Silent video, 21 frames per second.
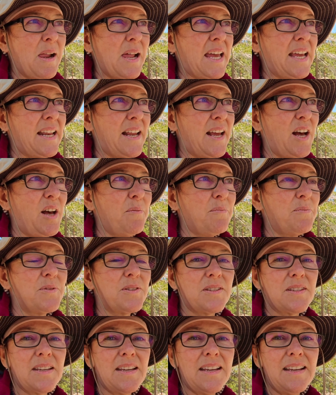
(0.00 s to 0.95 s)
it
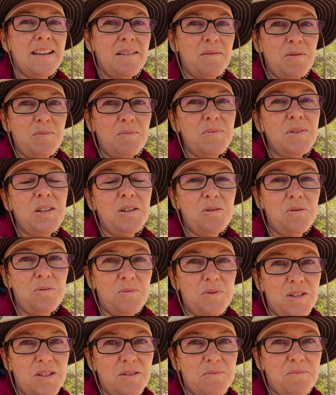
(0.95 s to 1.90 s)
helps you
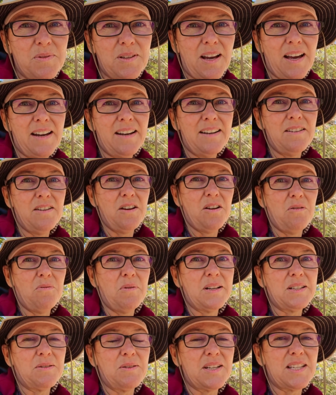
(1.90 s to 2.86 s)
to kind of know
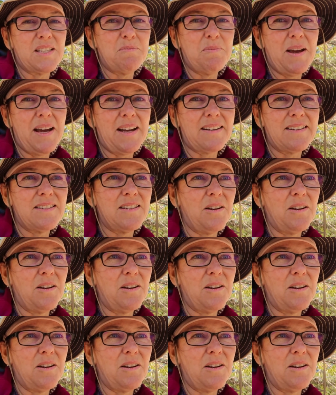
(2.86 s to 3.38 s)
what to expect.